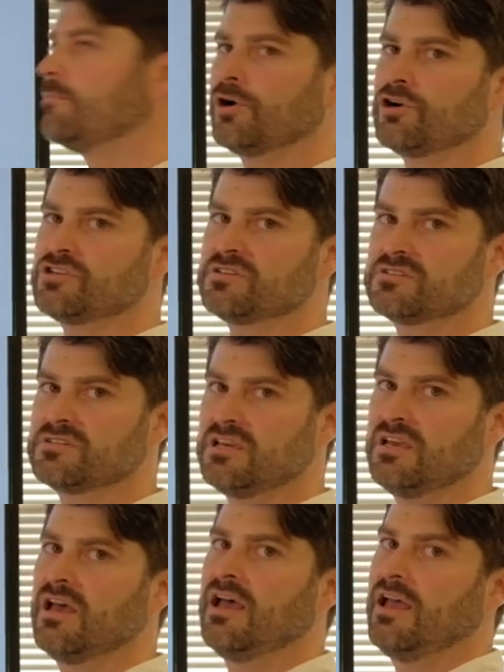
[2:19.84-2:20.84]

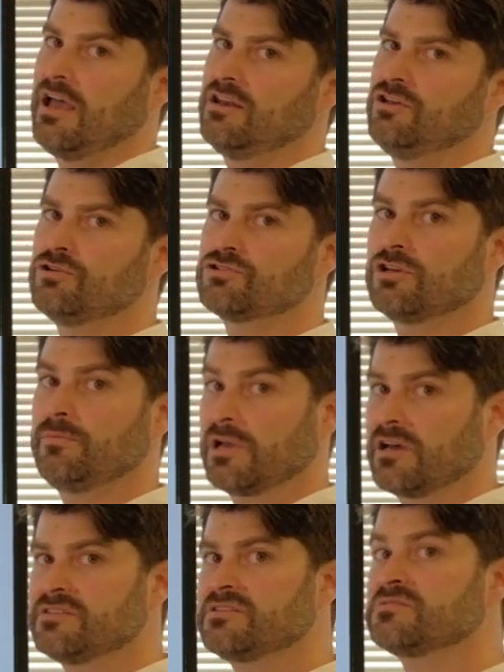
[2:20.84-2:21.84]
emergency. And usually
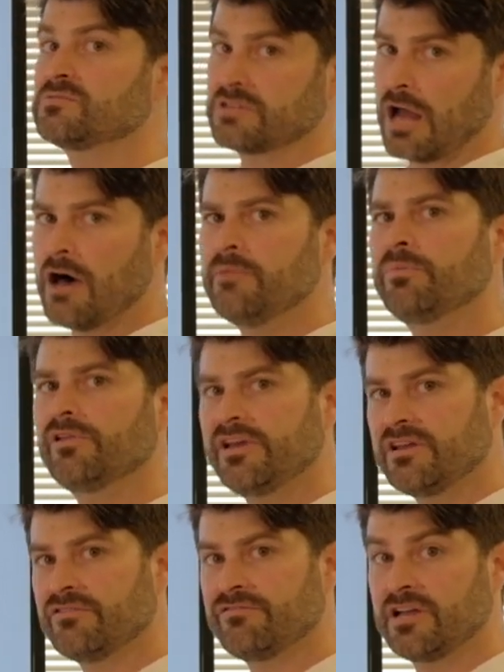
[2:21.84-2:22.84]
because this was an
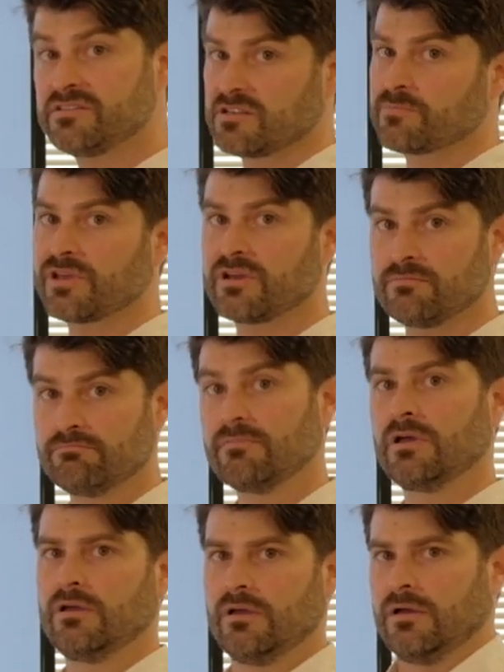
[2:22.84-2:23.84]
unplanned event, something
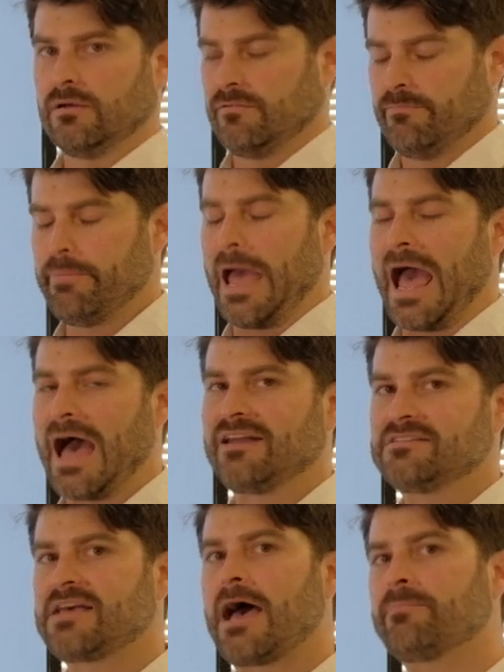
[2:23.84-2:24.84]
bad
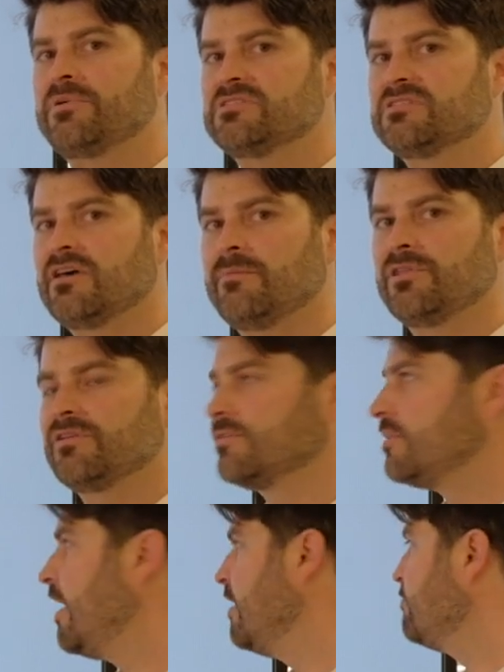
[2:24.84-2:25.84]
has happened to them in their
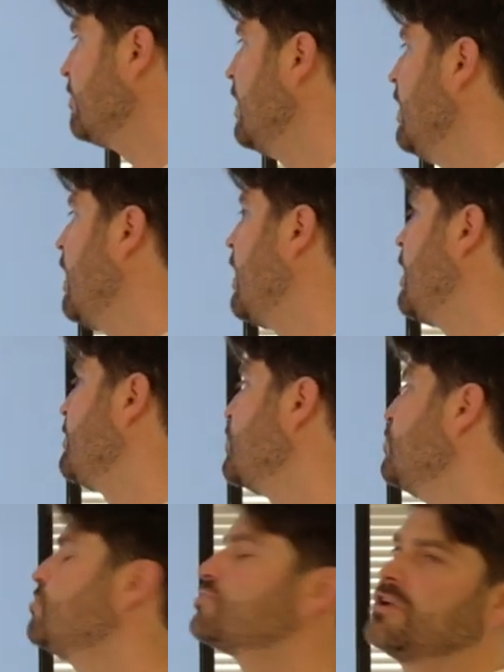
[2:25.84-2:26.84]
life,
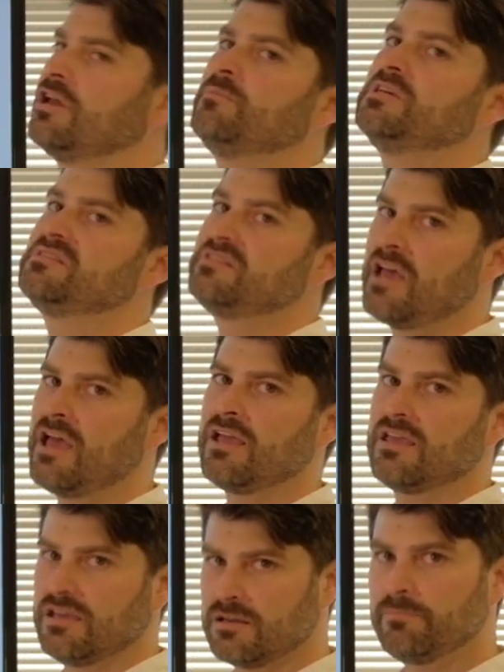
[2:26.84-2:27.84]
they're usually going to be
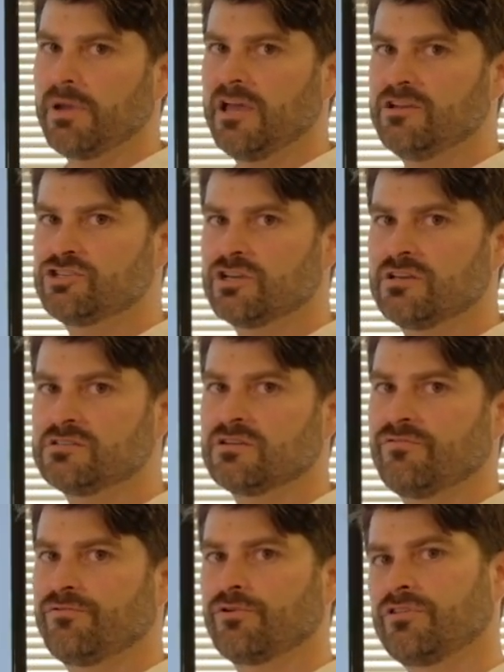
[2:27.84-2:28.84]
staying
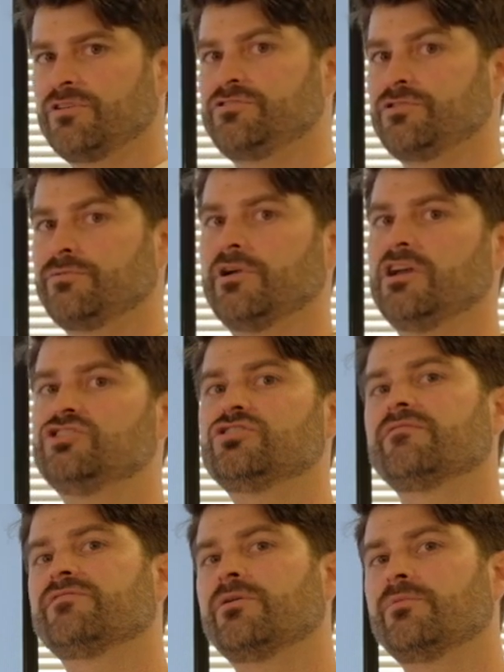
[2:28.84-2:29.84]
inpatient for the duration
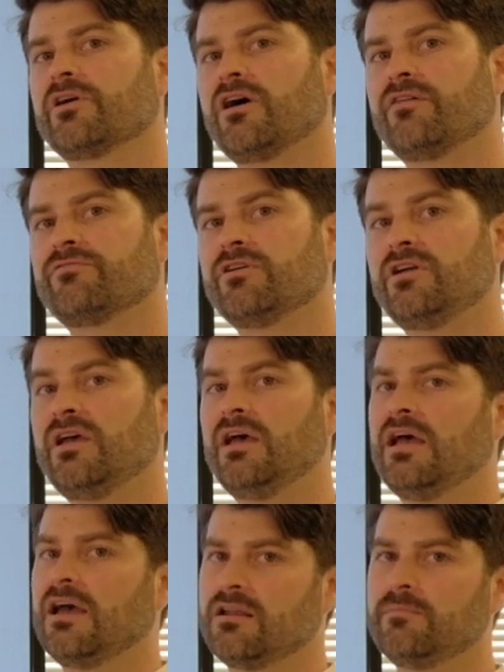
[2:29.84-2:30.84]
of their recovery
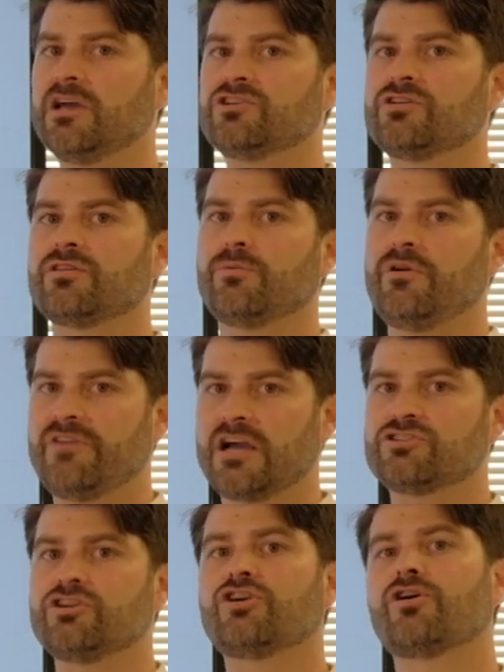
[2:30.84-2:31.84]
and to make sure that we've
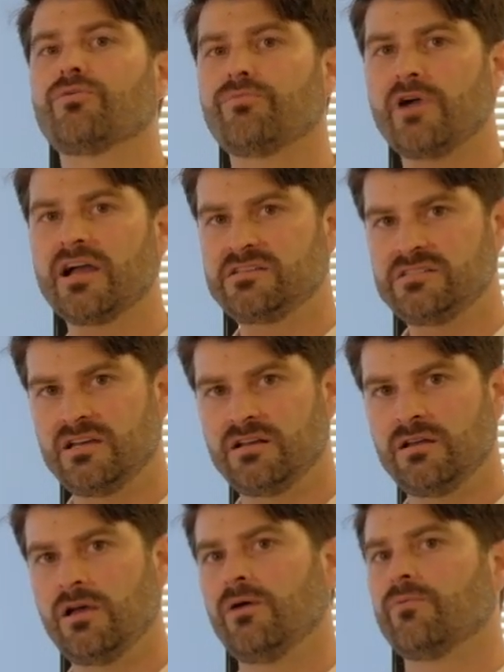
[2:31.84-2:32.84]
actually
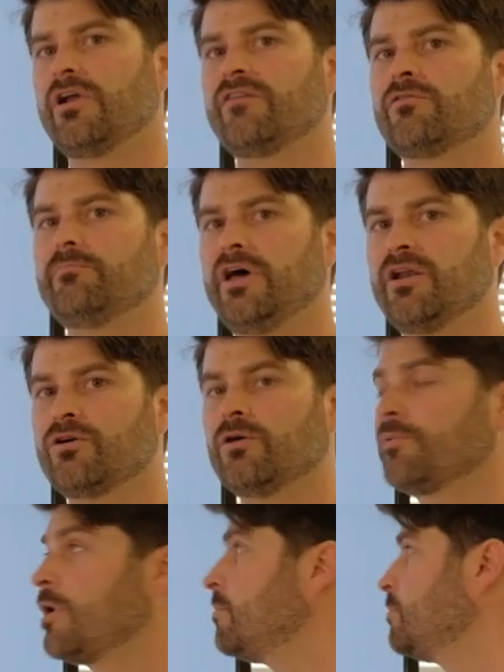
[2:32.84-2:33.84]
corrected whatever medical
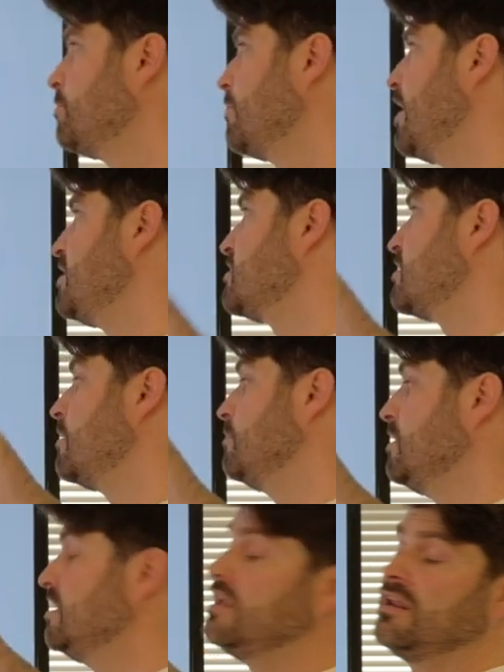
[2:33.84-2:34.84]
problem led to
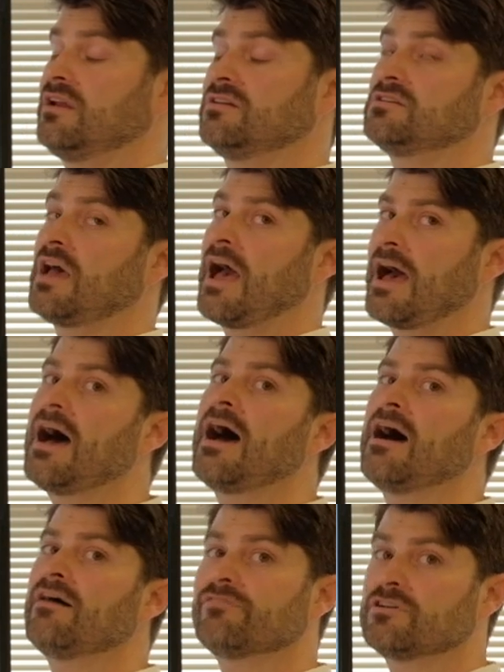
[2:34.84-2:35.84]
them needing to
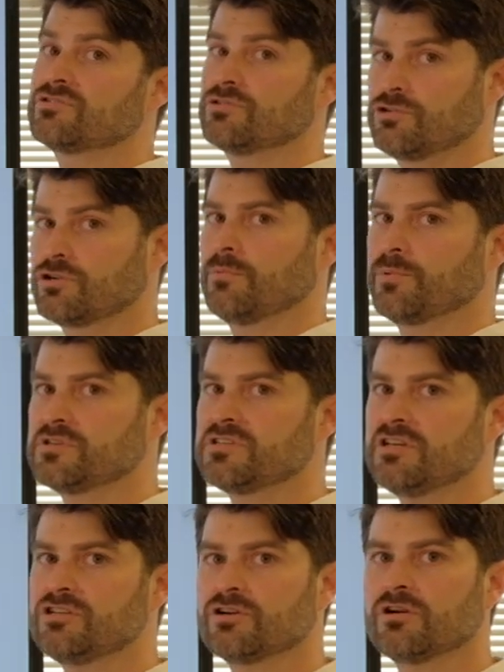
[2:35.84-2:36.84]
have a surgical
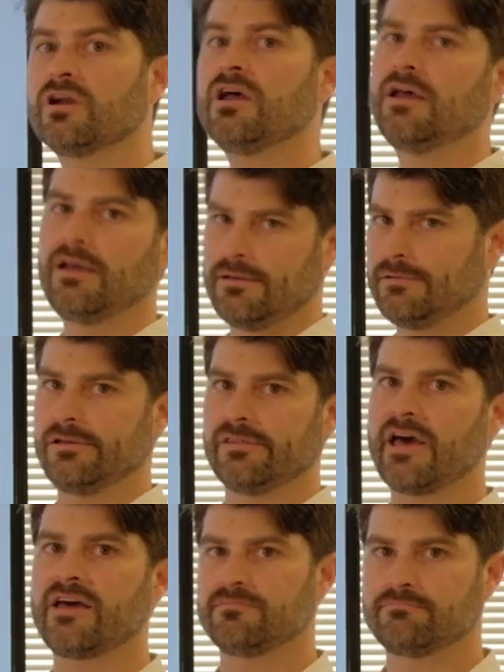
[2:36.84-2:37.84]
procedure
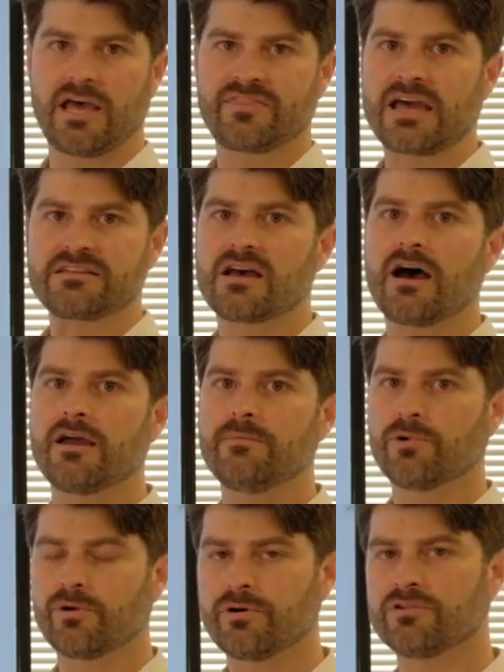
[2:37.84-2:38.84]
at that
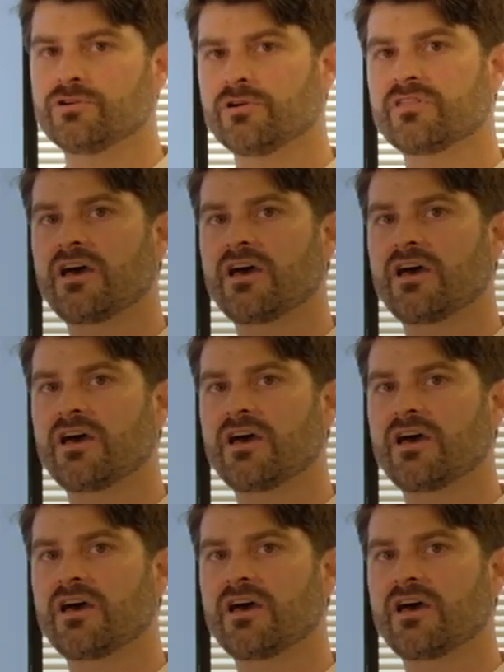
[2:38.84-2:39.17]
time or during